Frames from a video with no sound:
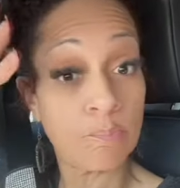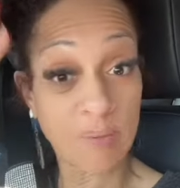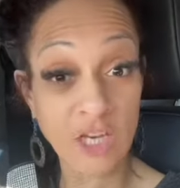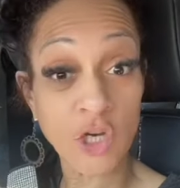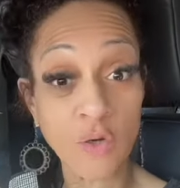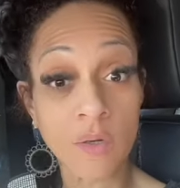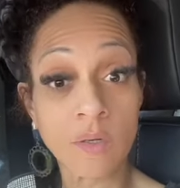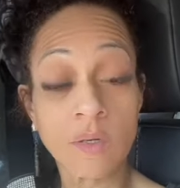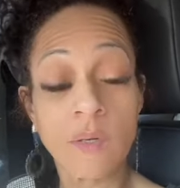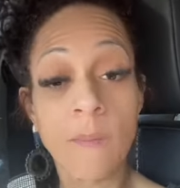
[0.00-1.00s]
bigger
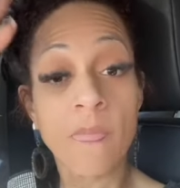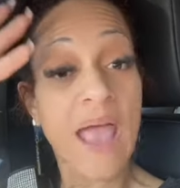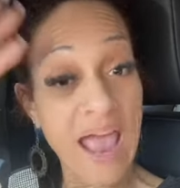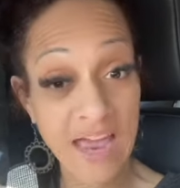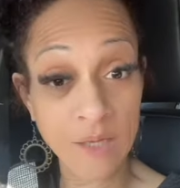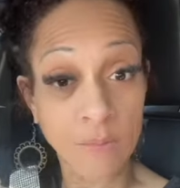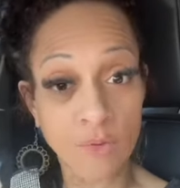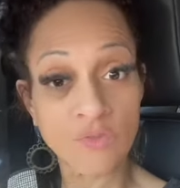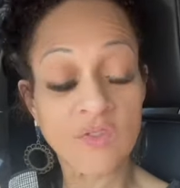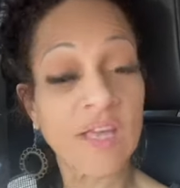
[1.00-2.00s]

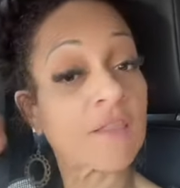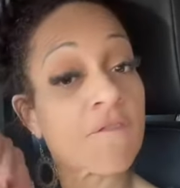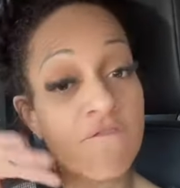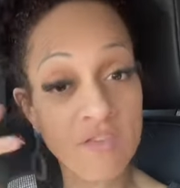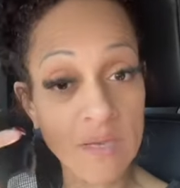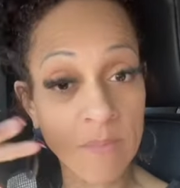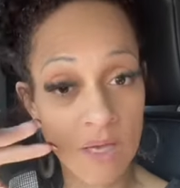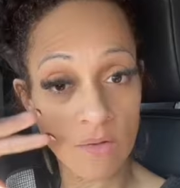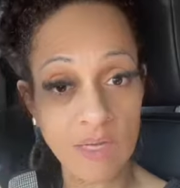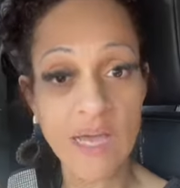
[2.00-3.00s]
animals than the
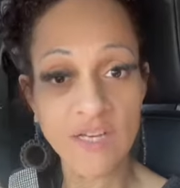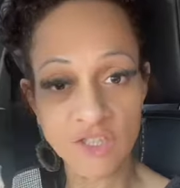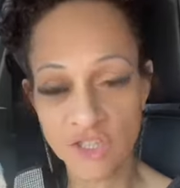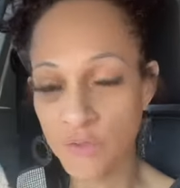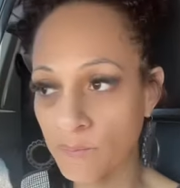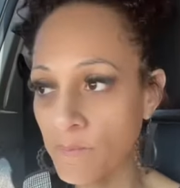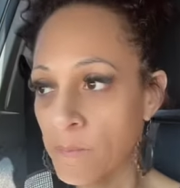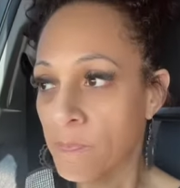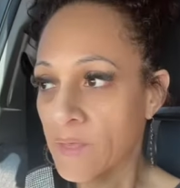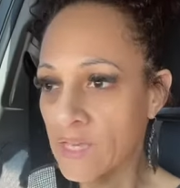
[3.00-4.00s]
female lions do.
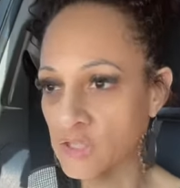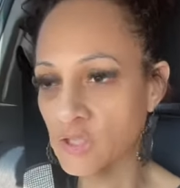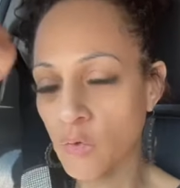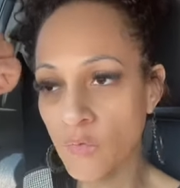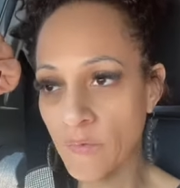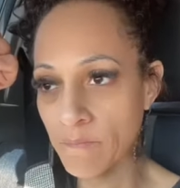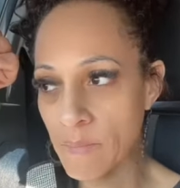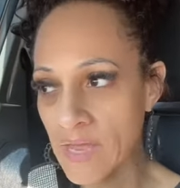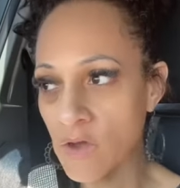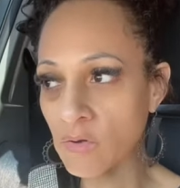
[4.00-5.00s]
And so the
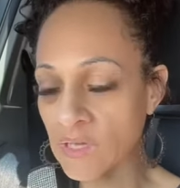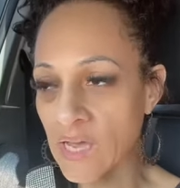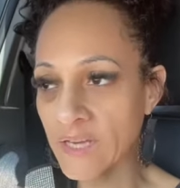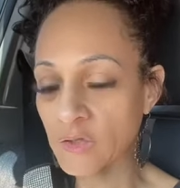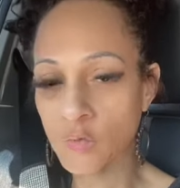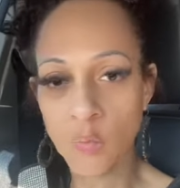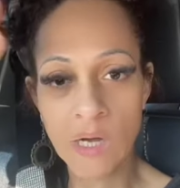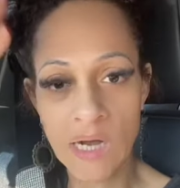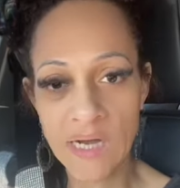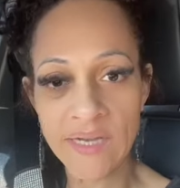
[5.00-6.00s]
male lions will
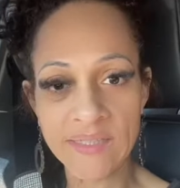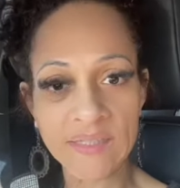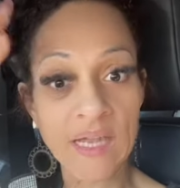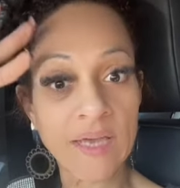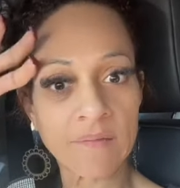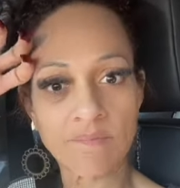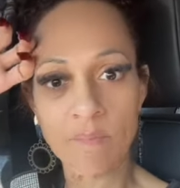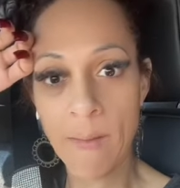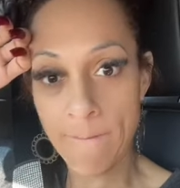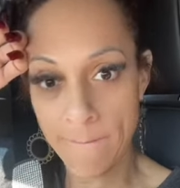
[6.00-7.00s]
hunt like
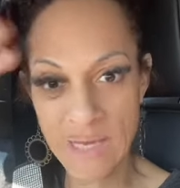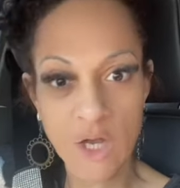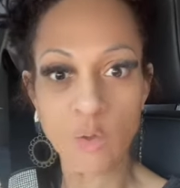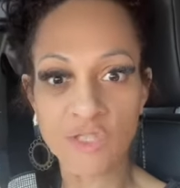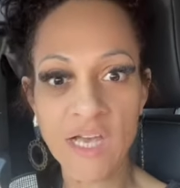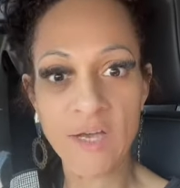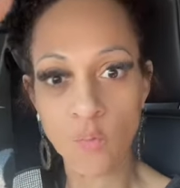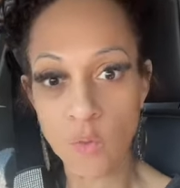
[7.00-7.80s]
big old giant